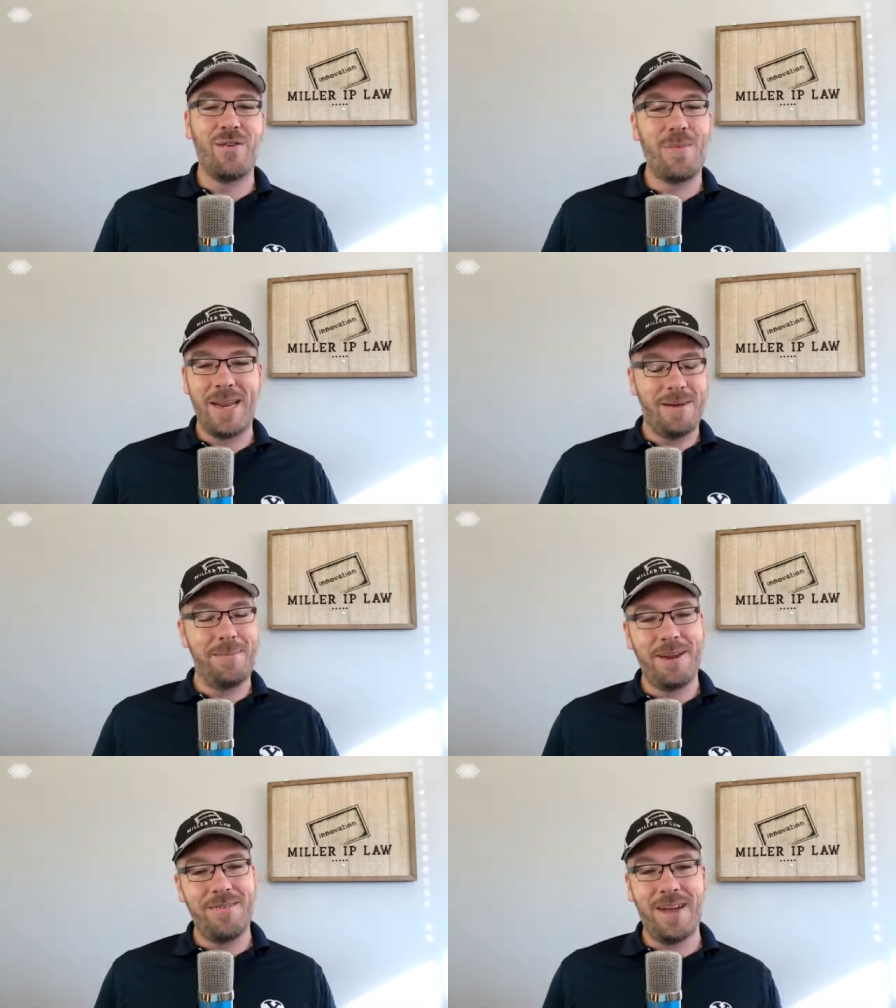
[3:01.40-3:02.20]
everybody a
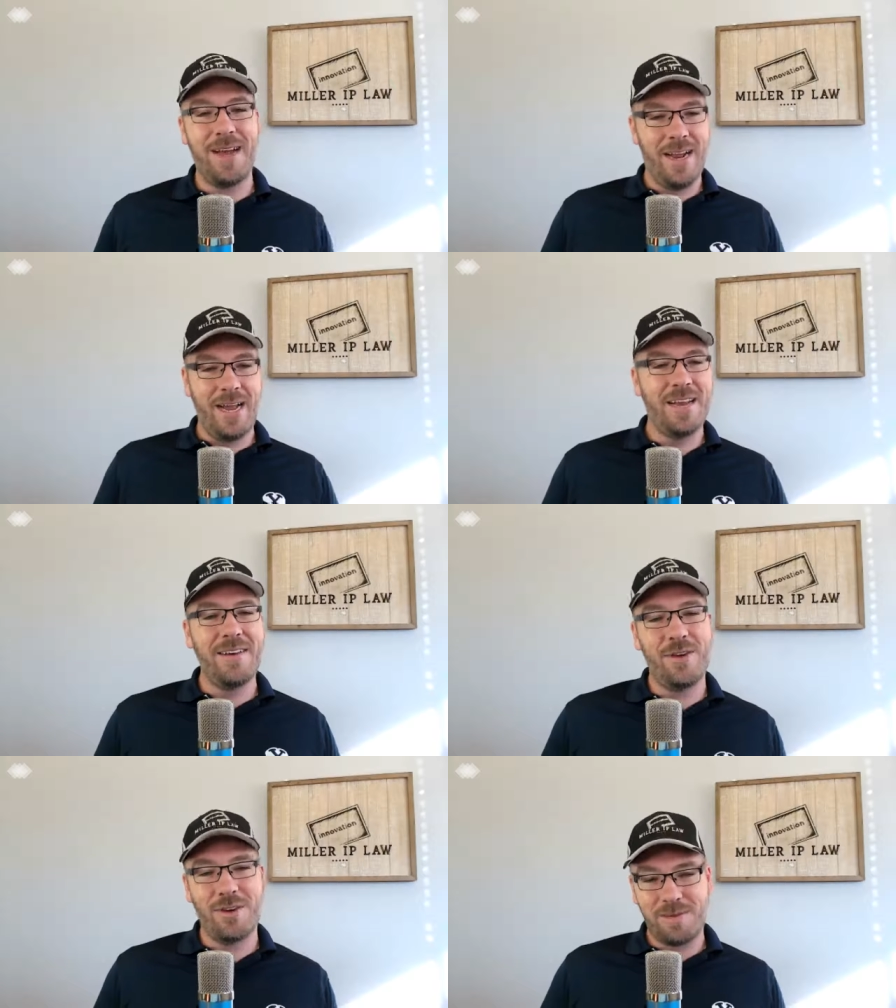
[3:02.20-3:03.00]
bit of a, an idea
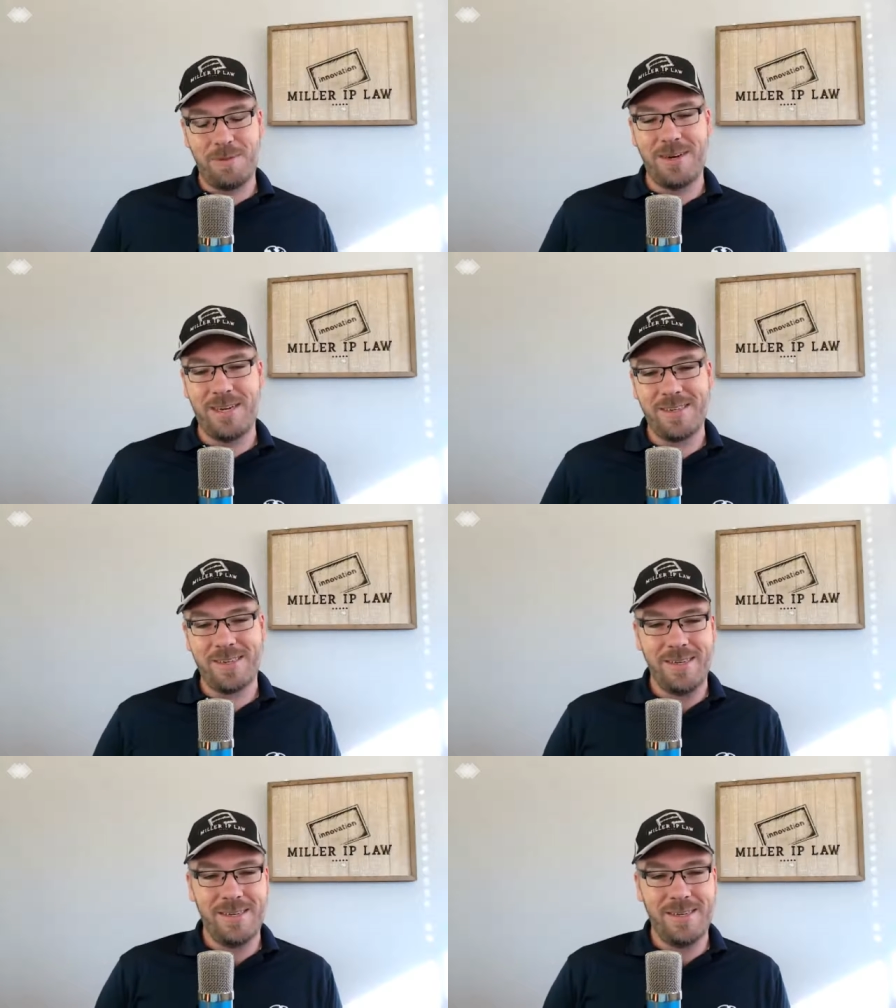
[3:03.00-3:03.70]
of your experience.